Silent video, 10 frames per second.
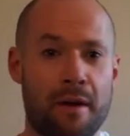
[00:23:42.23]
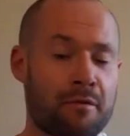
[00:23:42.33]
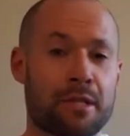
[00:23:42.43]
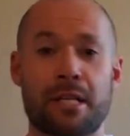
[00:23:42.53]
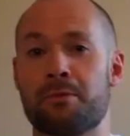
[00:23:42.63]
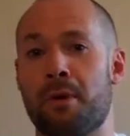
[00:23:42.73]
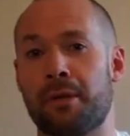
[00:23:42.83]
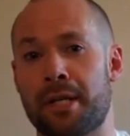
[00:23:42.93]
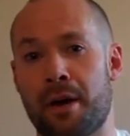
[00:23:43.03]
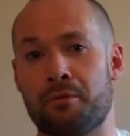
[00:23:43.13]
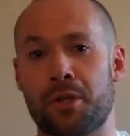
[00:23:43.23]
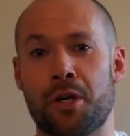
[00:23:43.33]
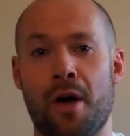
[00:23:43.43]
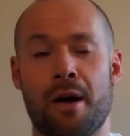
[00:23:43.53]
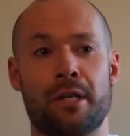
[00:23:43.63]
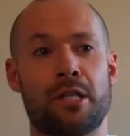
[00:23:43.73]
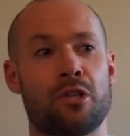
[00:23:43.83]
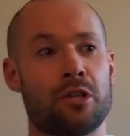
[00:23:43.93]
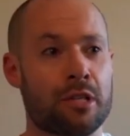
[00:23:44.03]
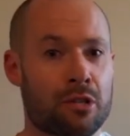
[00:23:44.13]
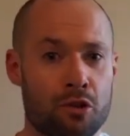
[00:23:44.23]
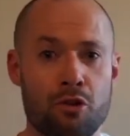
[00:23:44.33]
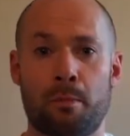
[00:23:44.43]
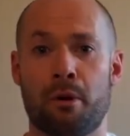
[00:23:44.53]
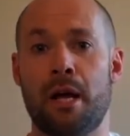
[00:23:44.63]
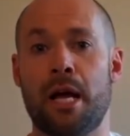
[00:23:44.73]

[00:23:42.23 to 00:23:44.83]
Everyone sees him around the town running around. He's just a super,